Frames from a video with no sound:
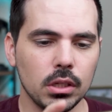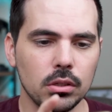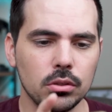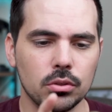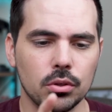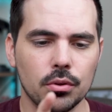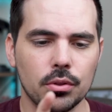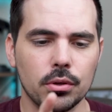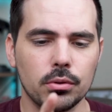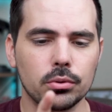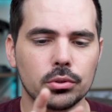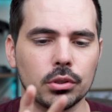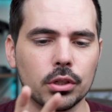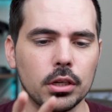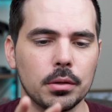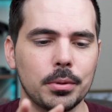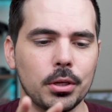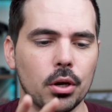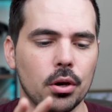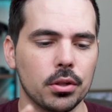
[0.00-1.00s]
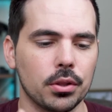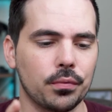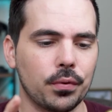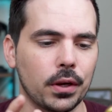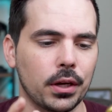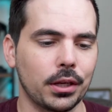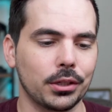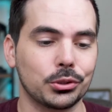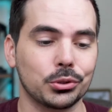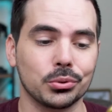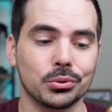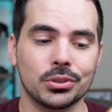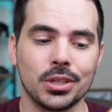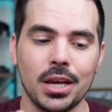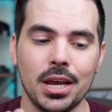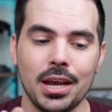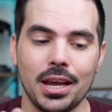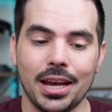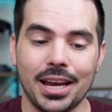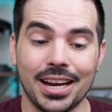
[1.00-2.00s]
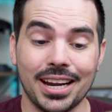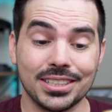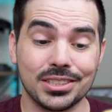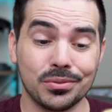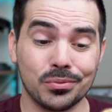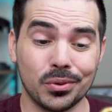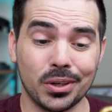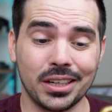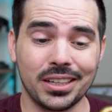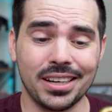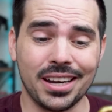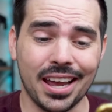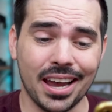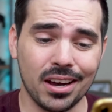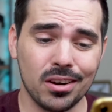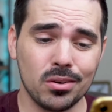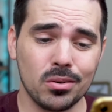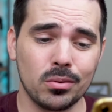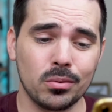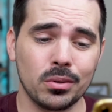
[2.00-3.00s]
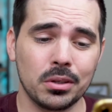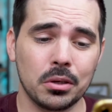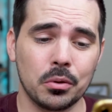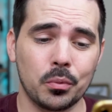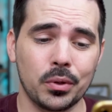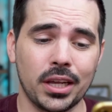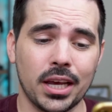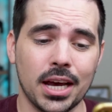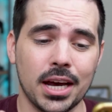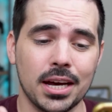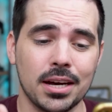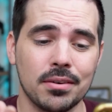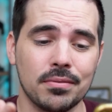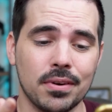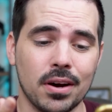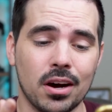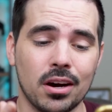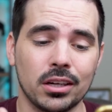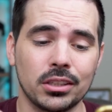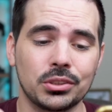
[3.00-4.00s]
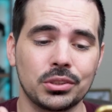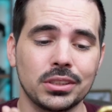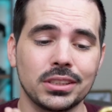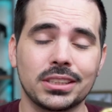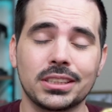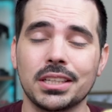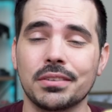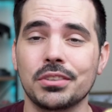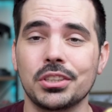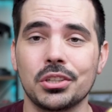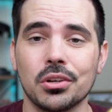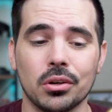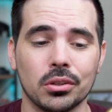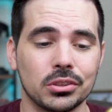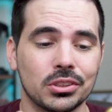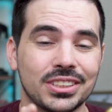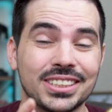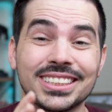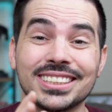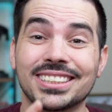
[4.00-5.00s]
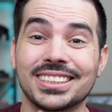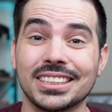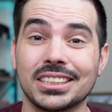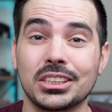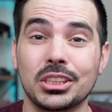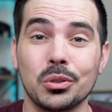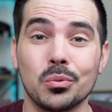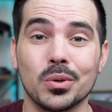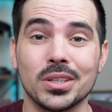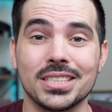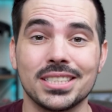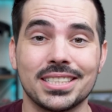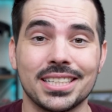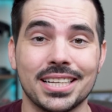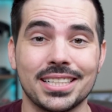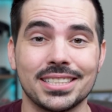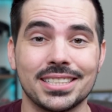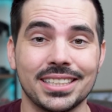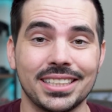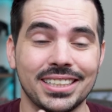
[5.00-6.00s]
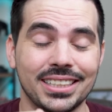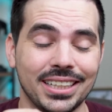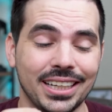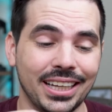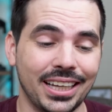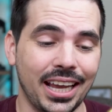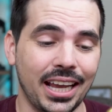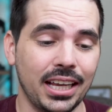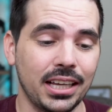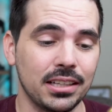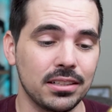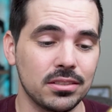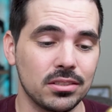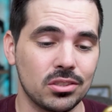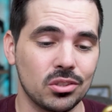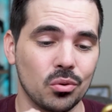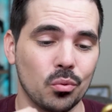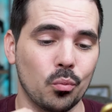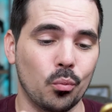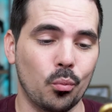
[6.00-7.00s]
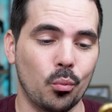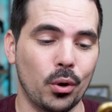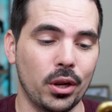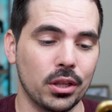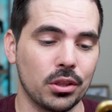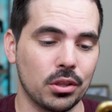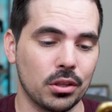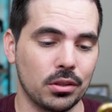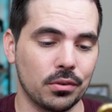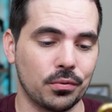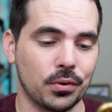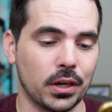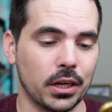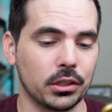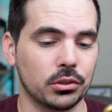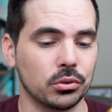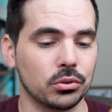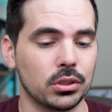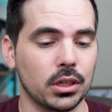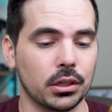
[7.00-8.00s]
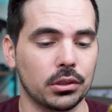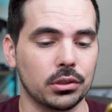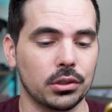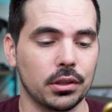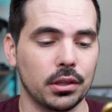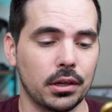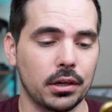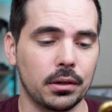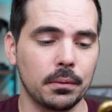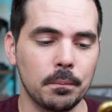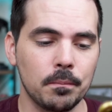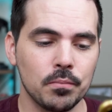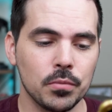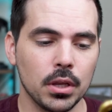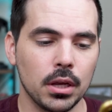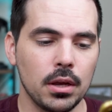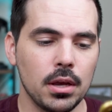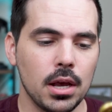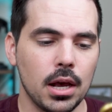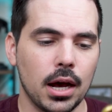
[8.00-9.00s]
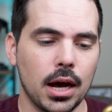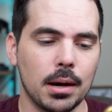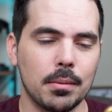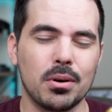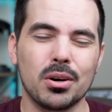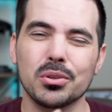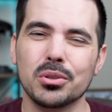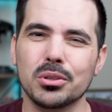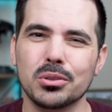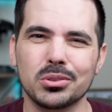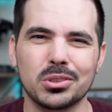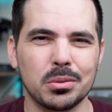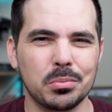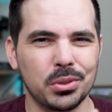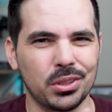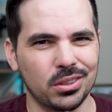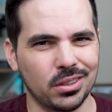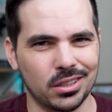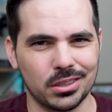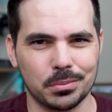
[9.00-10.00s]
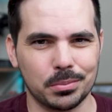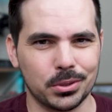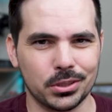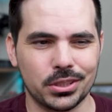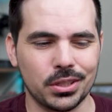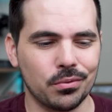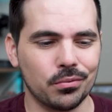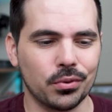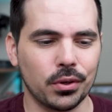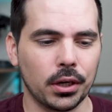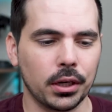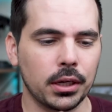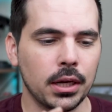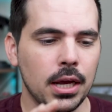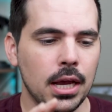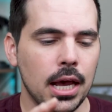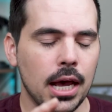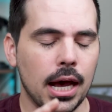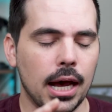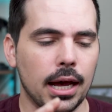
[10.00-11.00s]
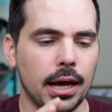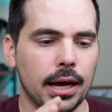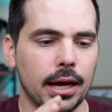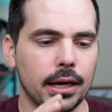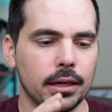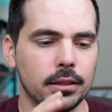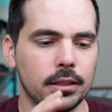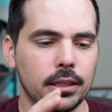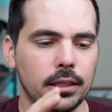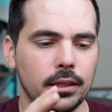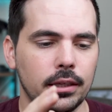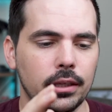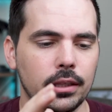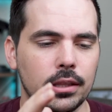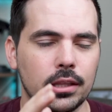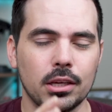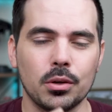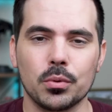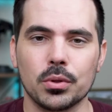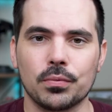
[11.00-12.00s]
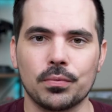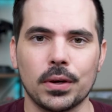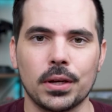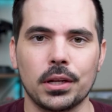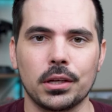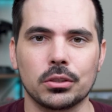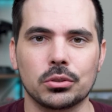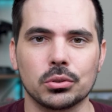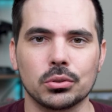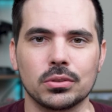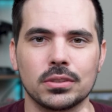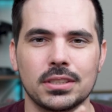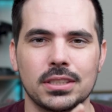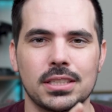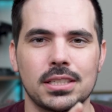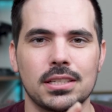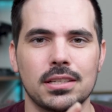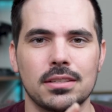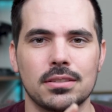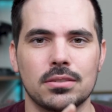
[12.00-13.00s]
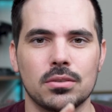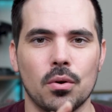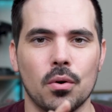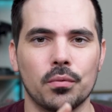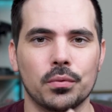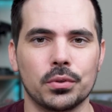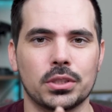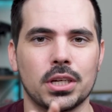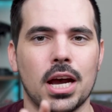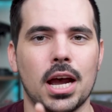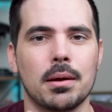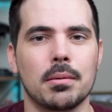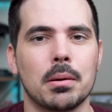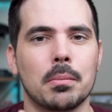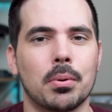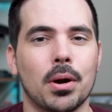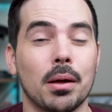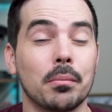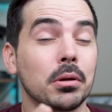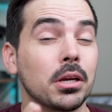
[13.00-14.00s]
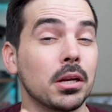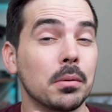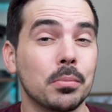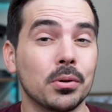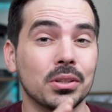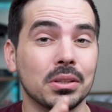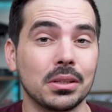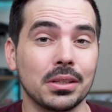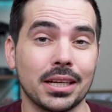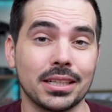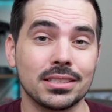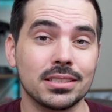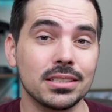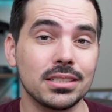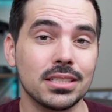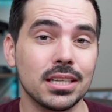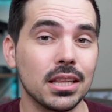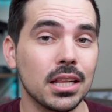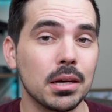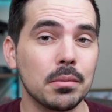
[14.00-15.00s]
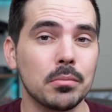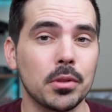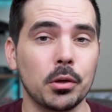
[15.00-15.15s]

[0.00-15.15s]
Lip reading: So those are going to be all the financials. And as of right now, we have $170.61 in gains with the financial sector there. Although, to be 100% frank, the thing with financials is over time, I'm probably going to put less into them.